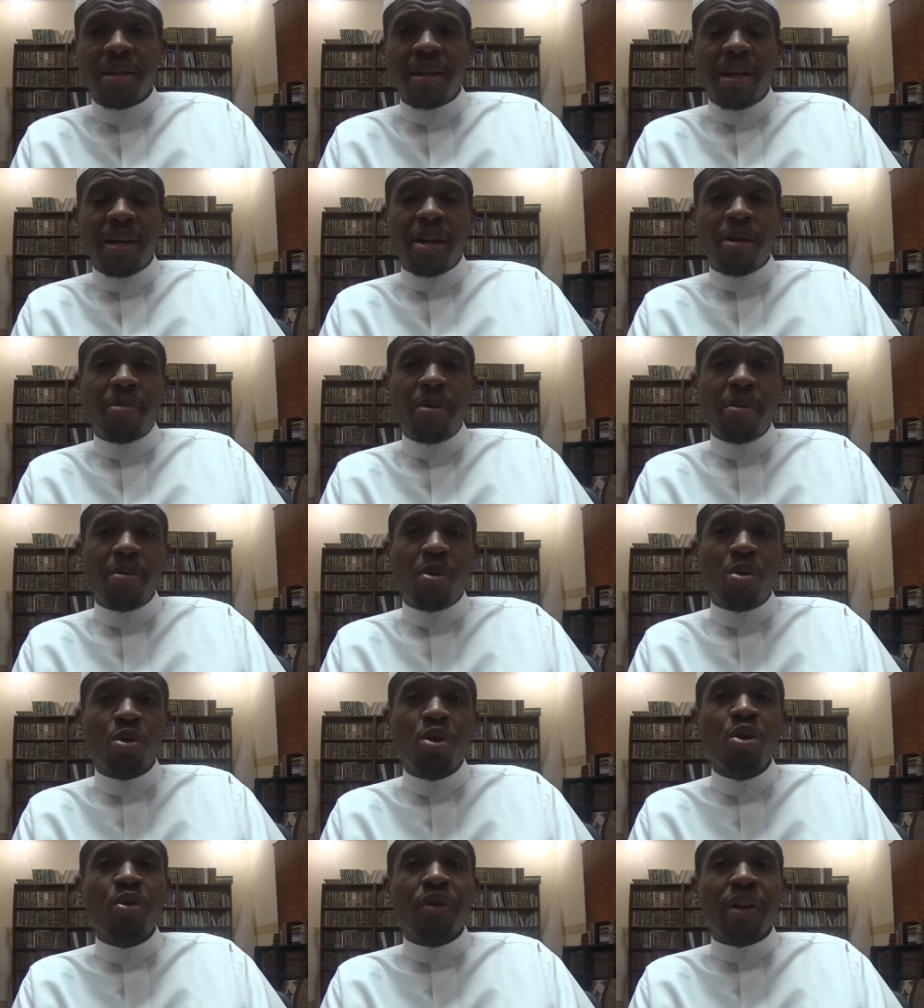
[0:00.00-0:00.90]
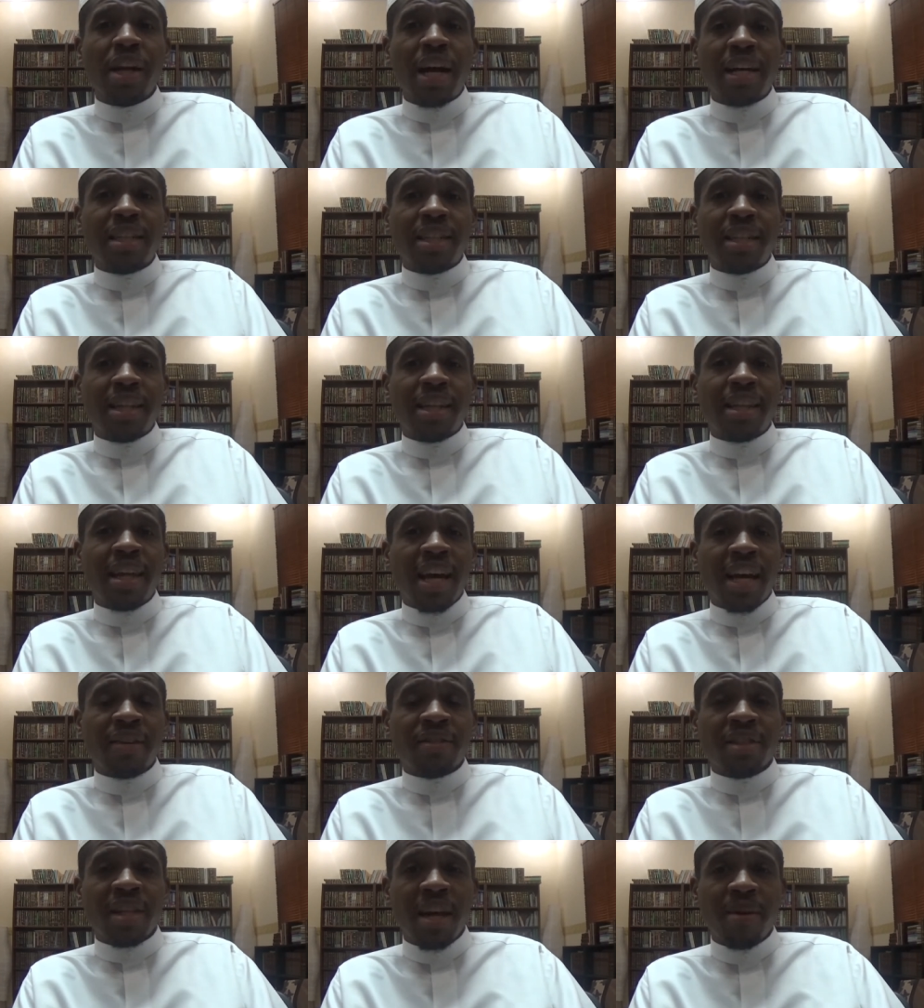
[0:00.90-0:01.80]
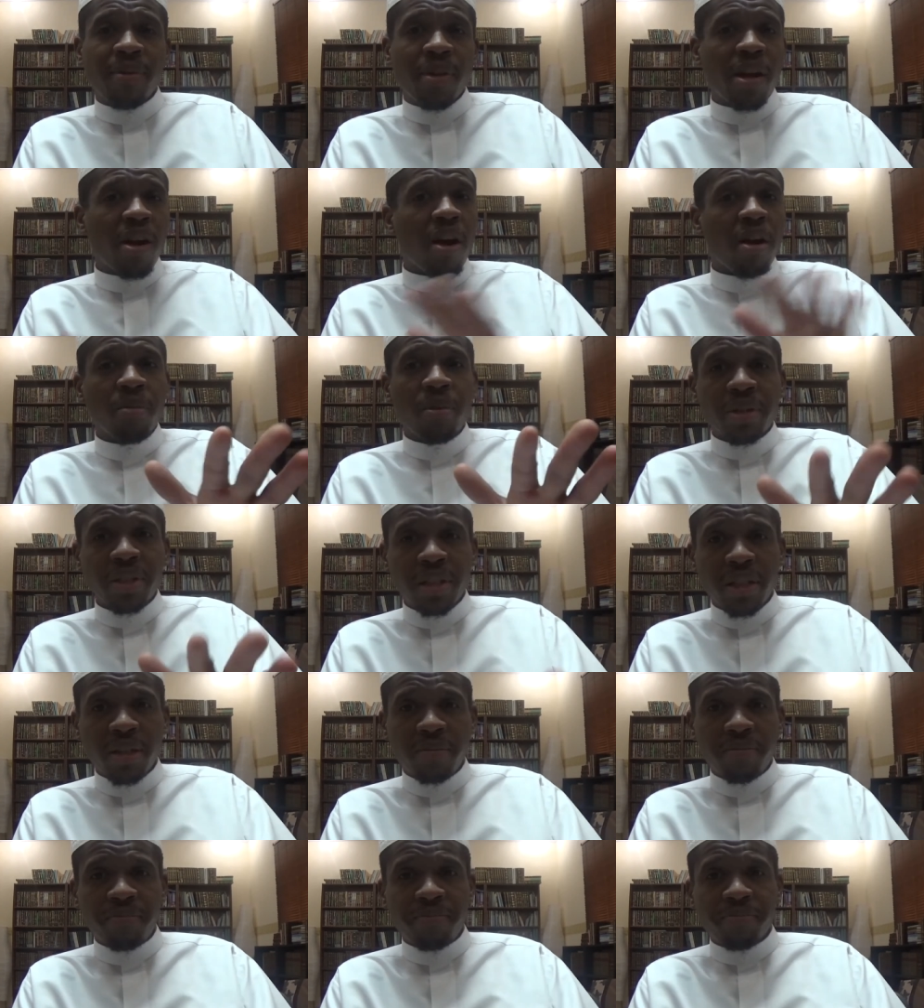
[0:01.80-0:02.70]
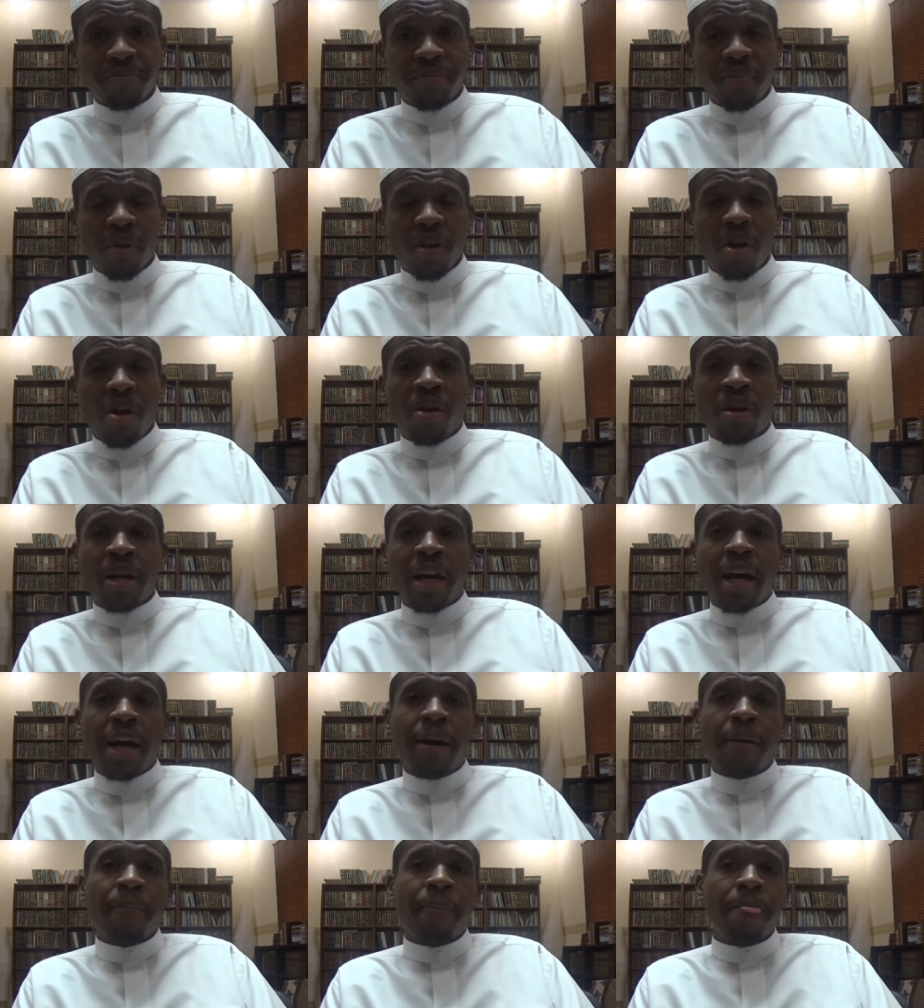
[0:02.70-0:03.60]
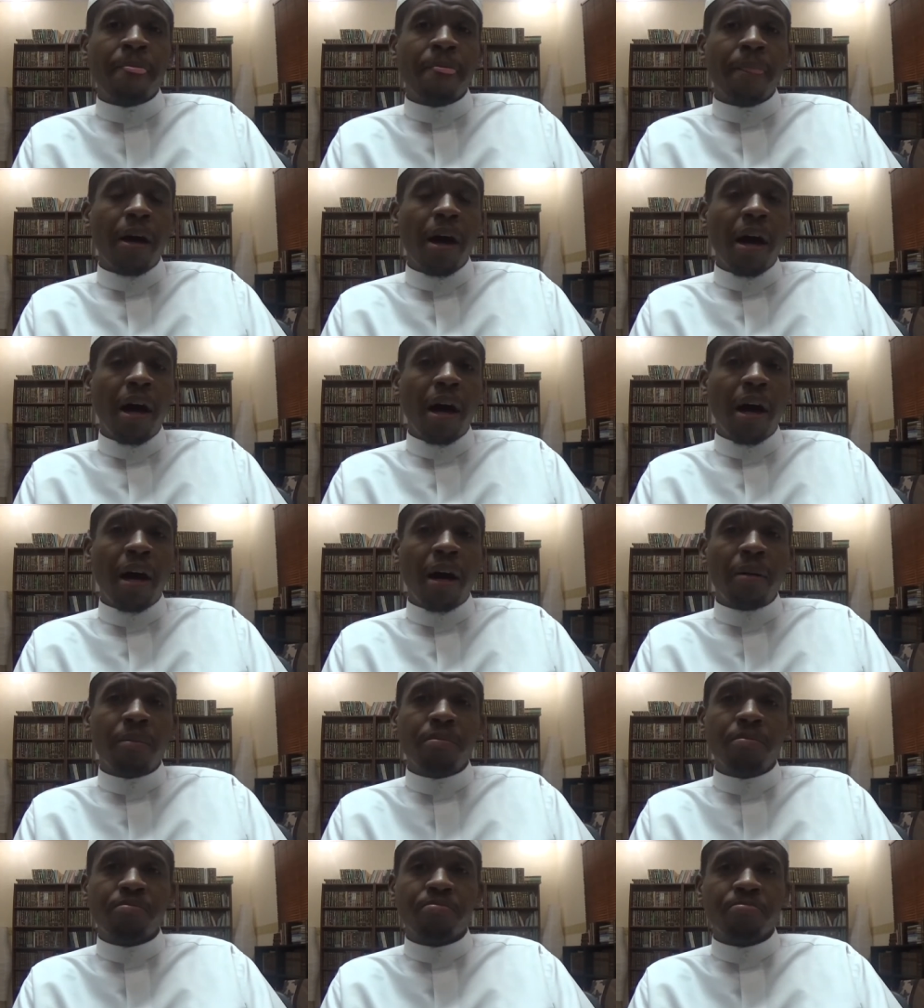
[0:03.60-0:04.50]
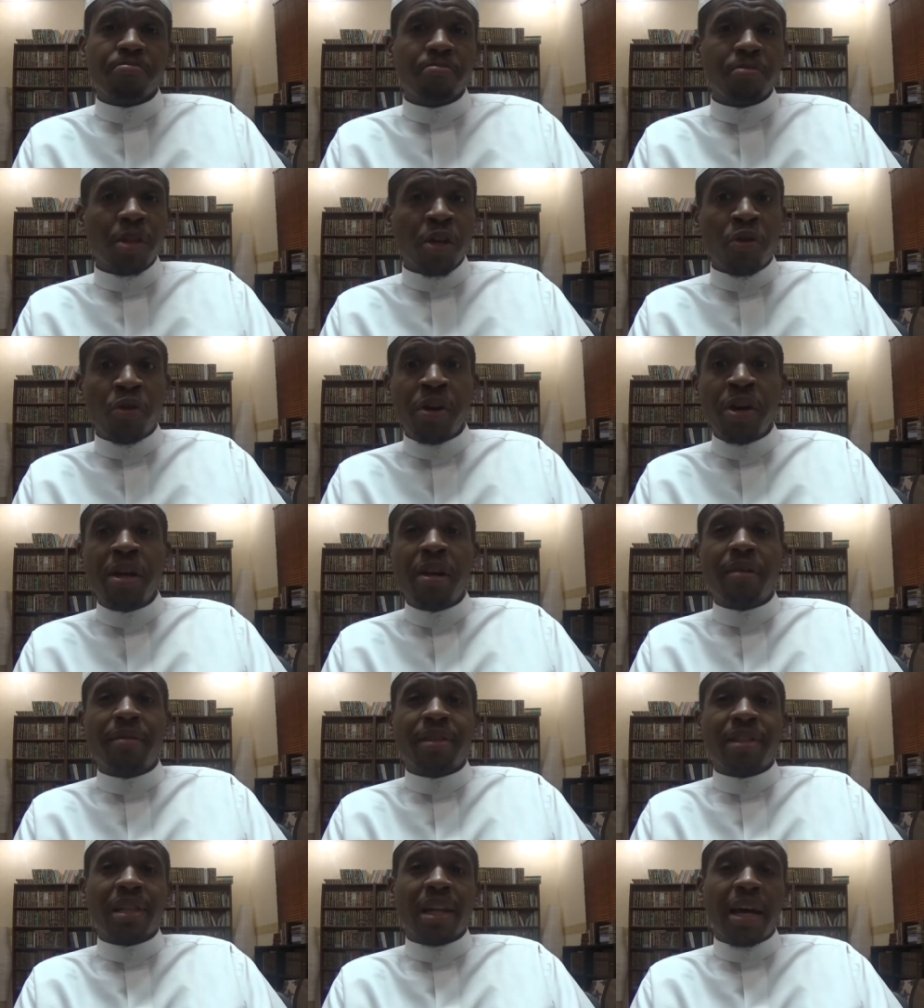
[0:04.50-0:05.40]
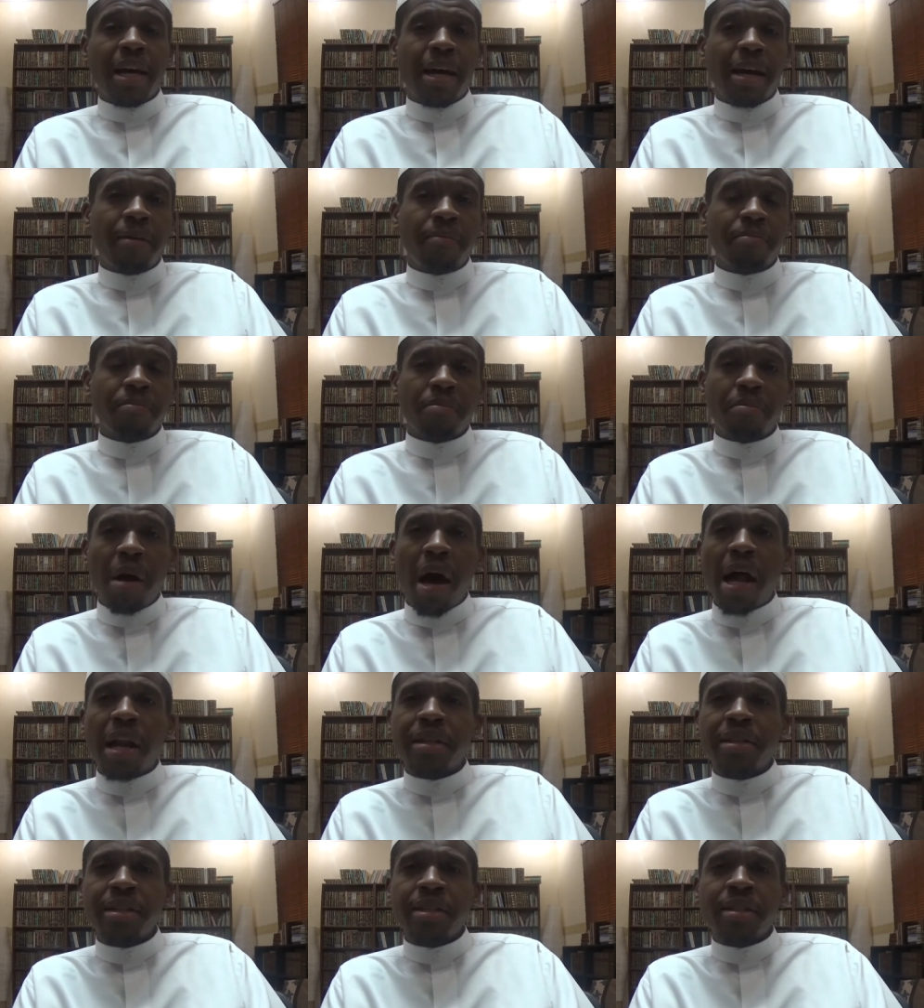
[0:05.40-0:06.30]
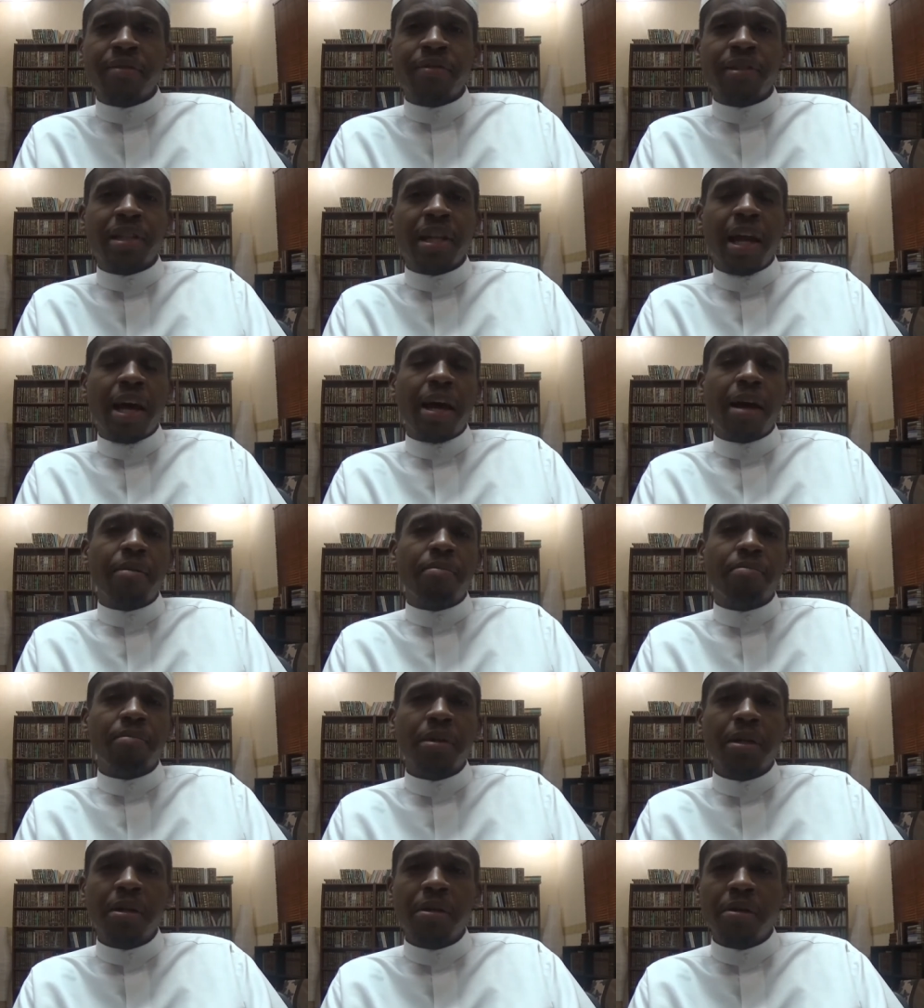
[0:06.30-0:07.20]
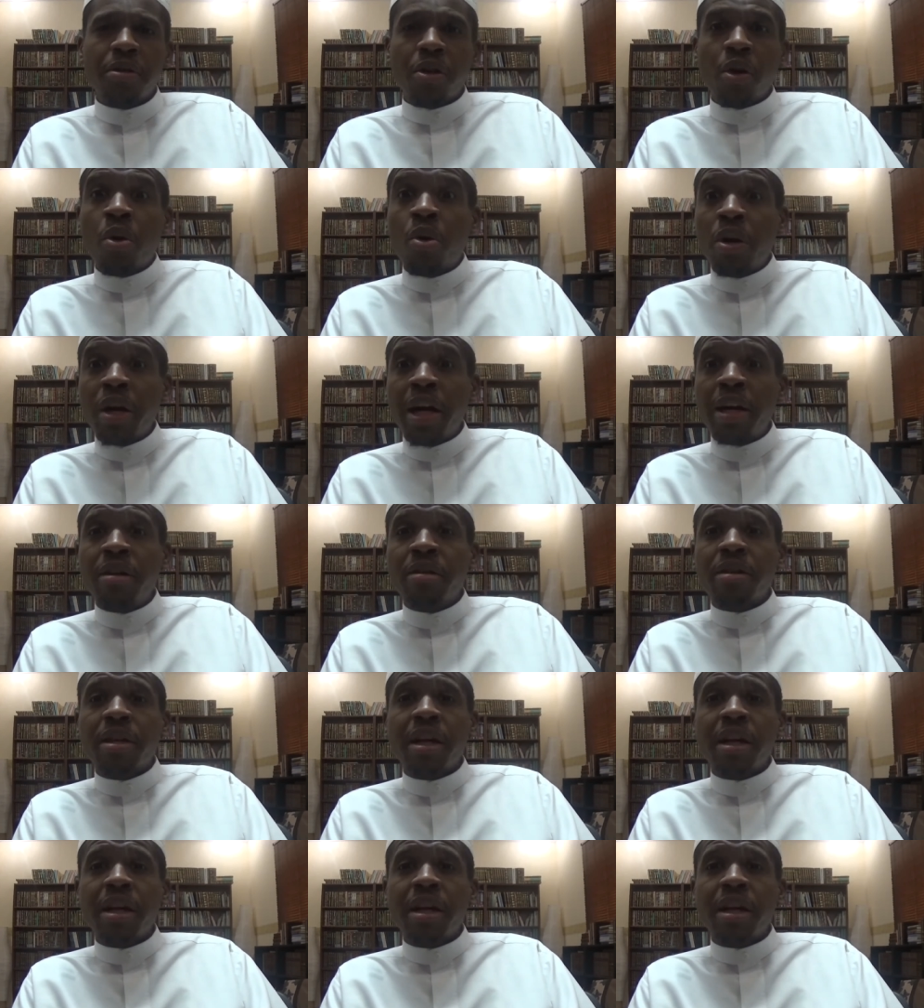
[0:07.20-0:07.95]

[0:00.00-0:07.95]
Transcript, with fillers: And there are people who do realize that they attack Islam that aren't Muslim. Okay? Um, the creed of Islam, politics of Islam, the Quran and